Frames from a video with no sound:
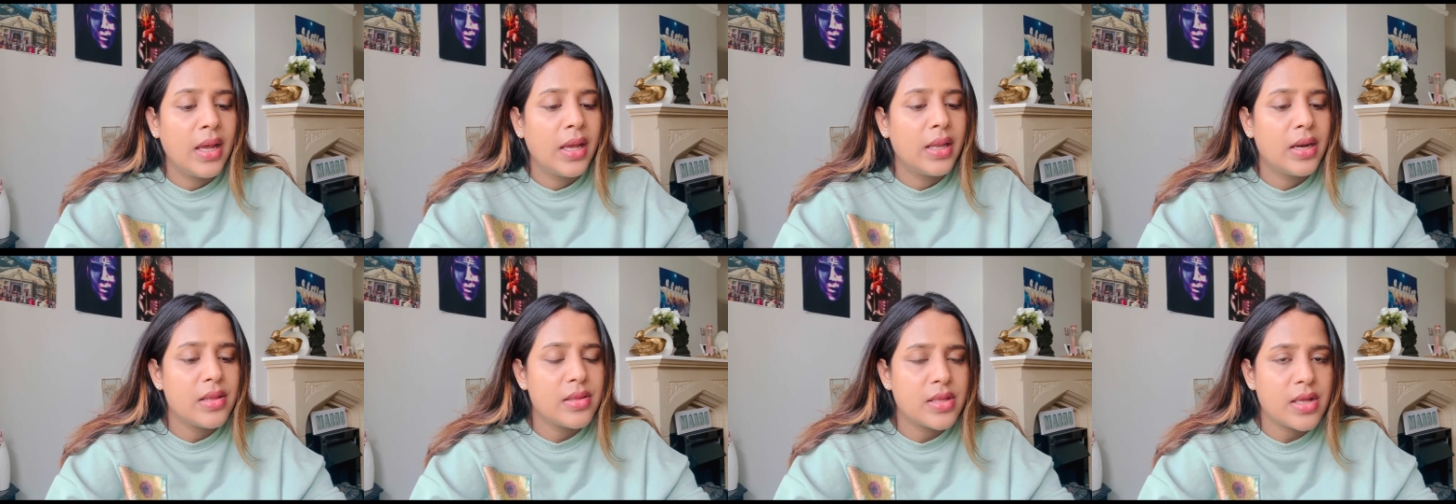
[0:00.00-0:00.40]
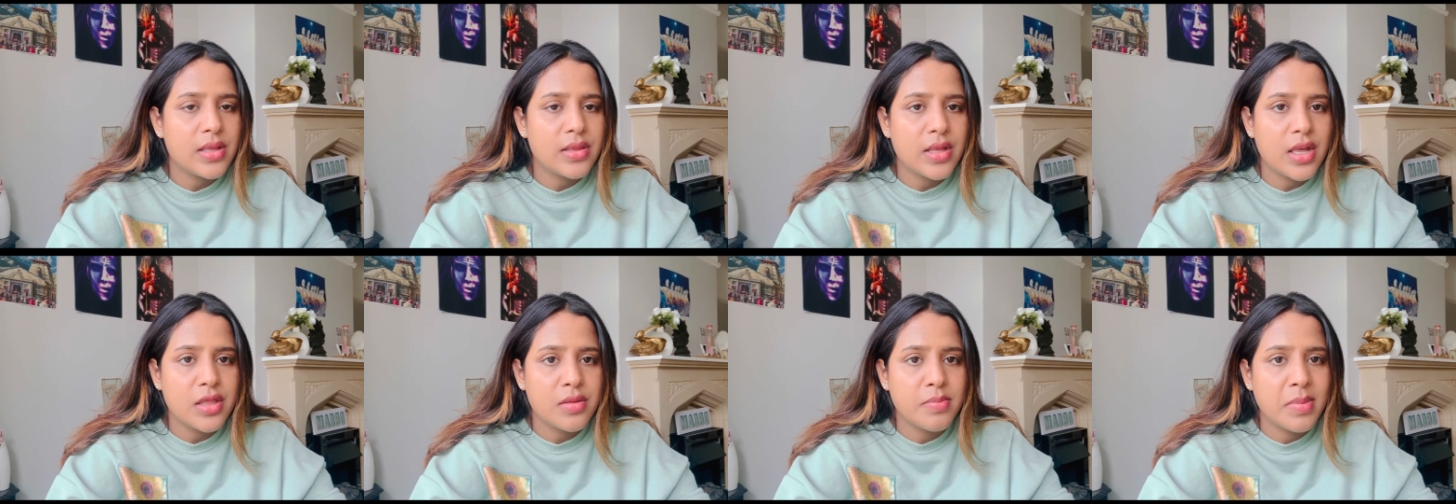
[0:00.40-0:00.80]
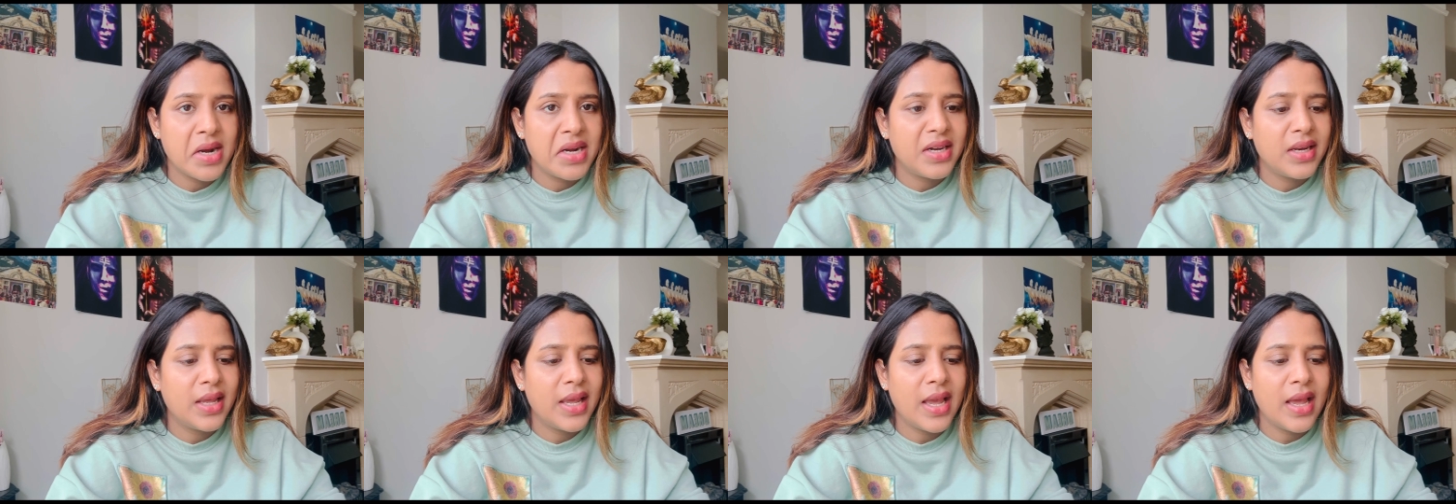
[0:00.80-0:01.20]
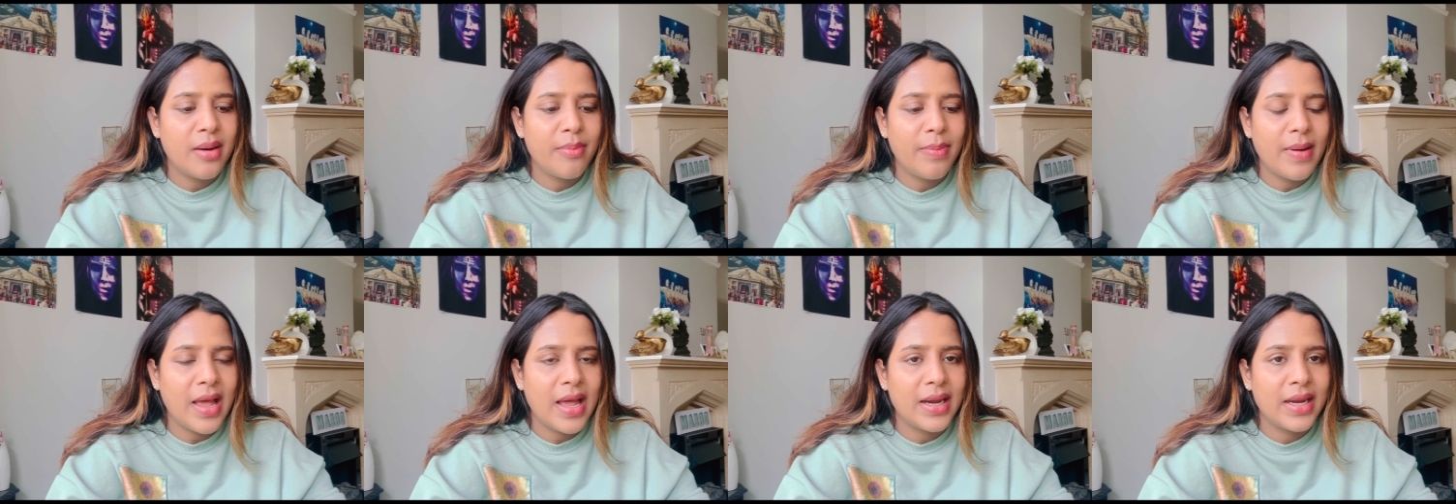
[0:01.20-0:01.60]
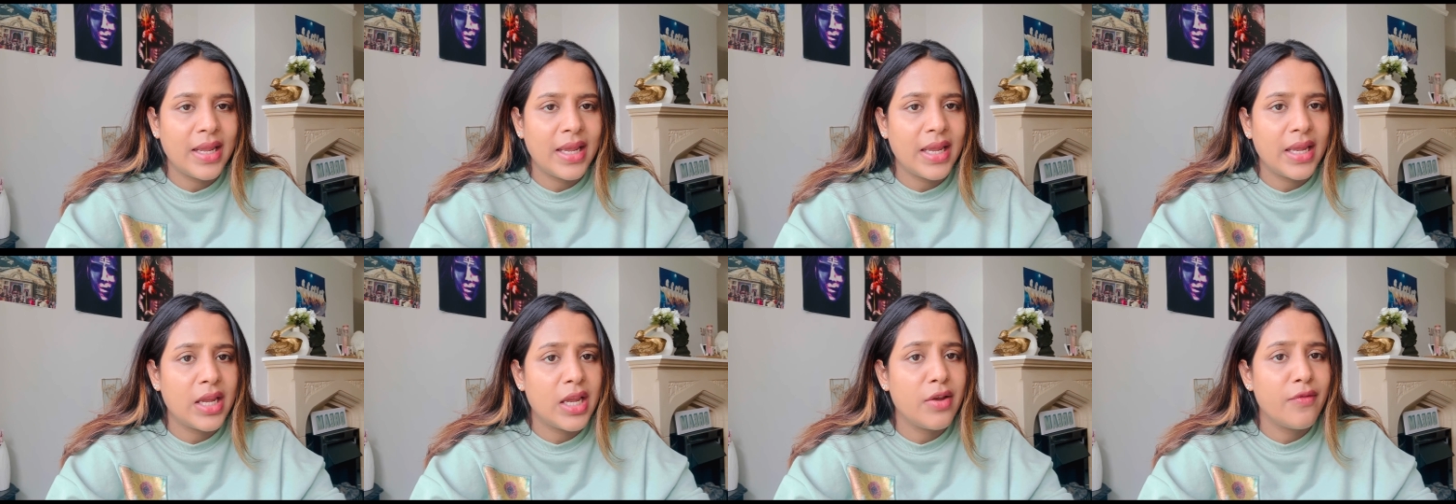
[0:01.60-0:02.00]
risk assessment, care
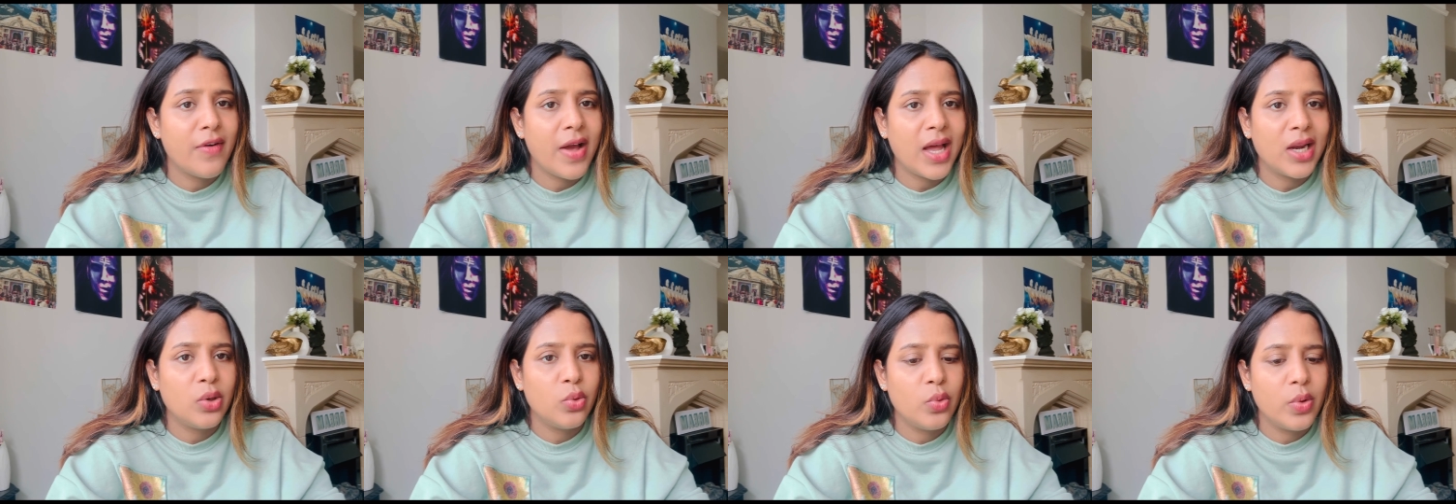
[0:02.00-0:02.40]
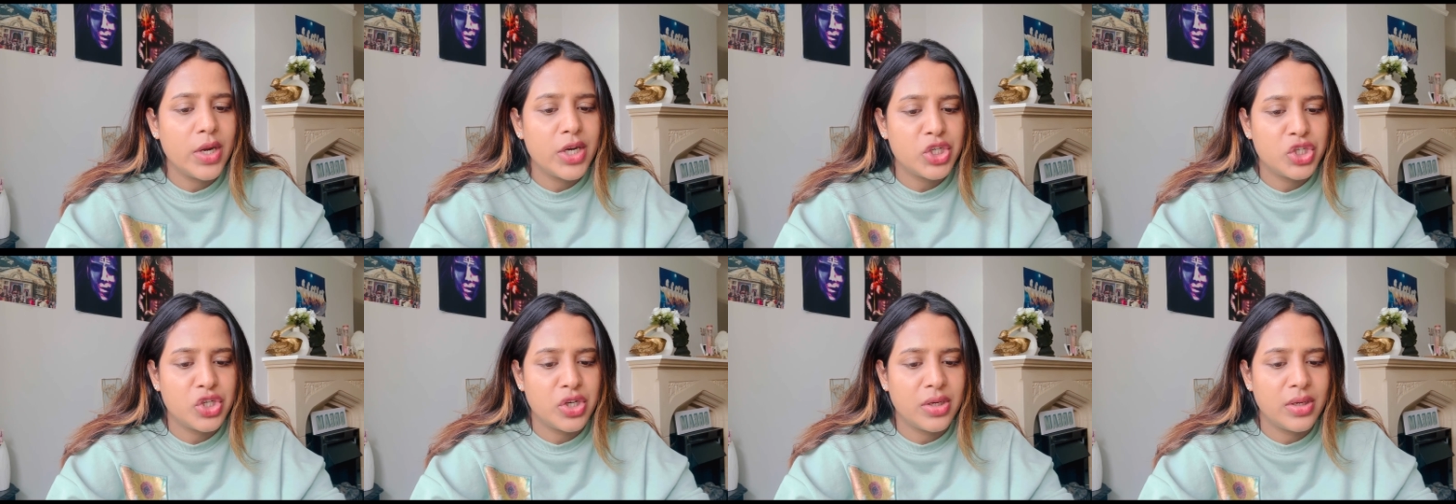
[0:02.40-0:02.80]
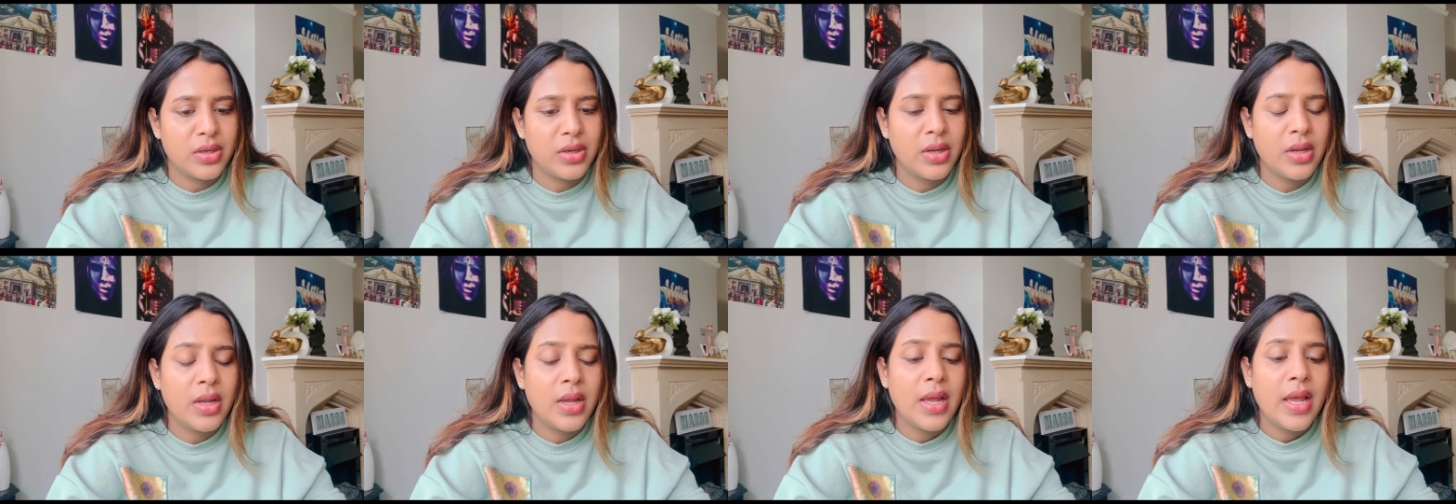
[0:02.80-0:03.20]
planning, evaluation,